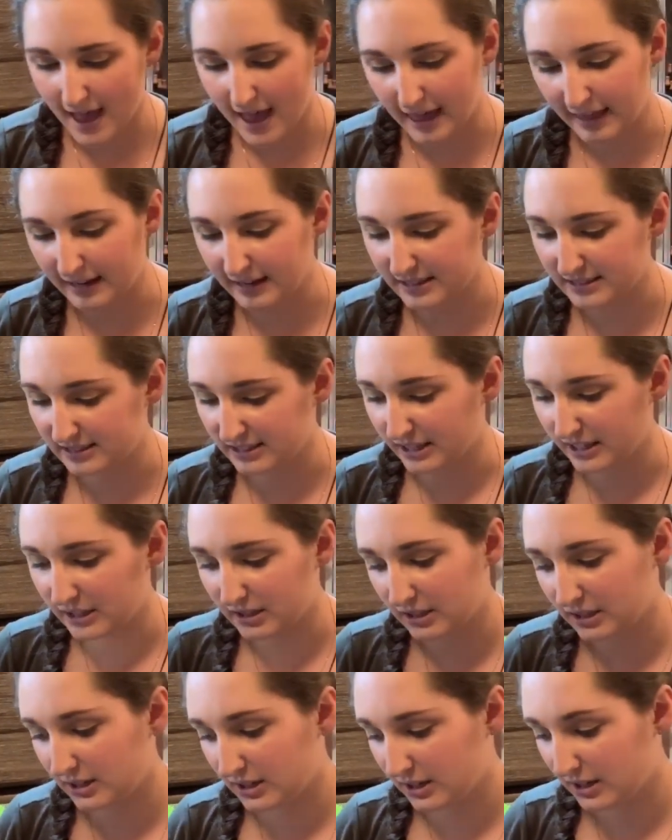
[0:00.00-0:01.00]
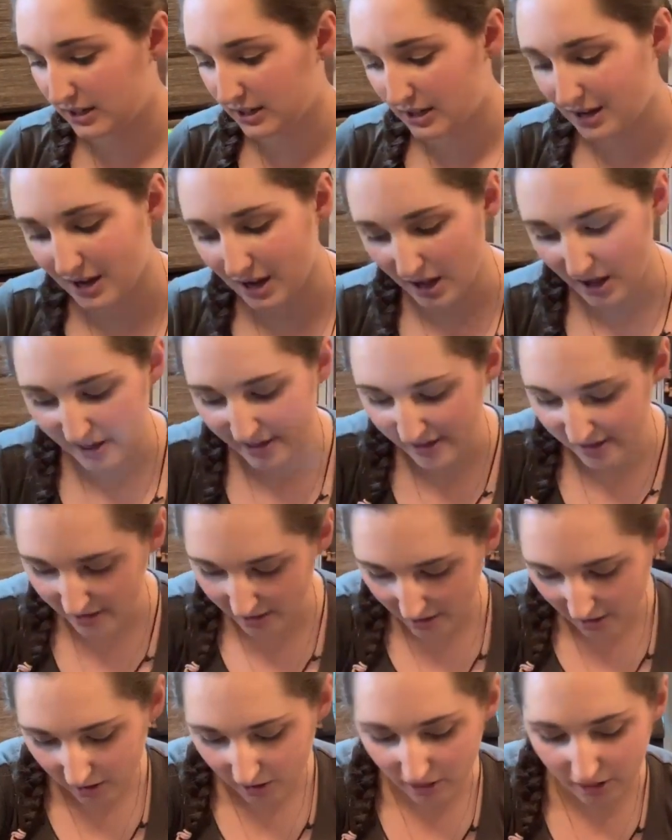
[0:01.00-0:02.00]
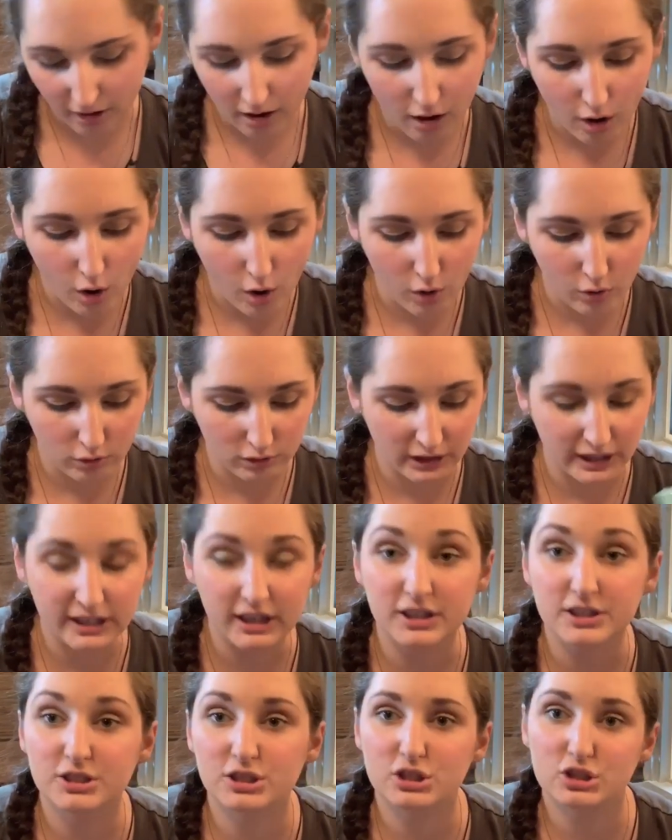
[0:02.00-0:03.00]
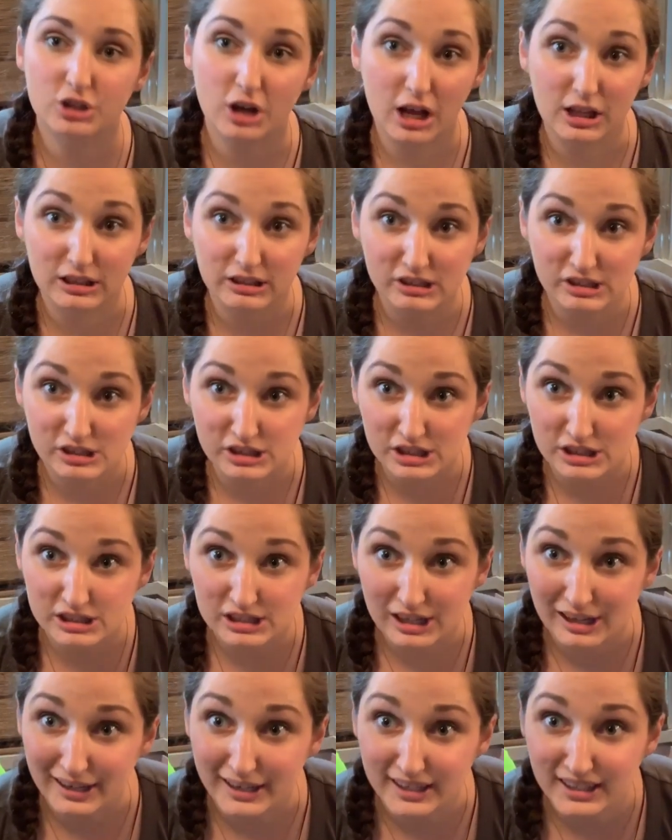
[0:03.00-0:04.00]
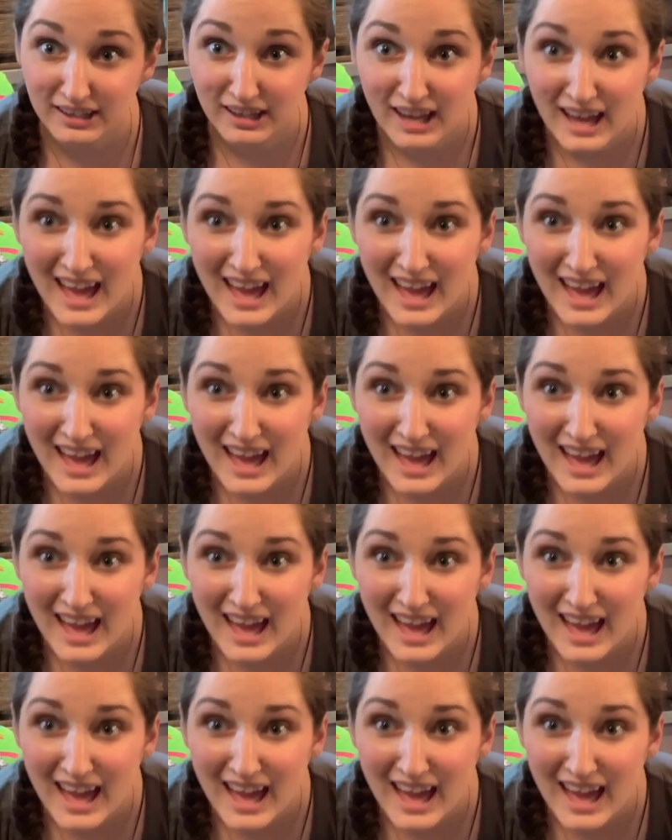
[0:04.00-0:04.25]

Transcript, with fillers: And it's like the whole, like, astrology sign.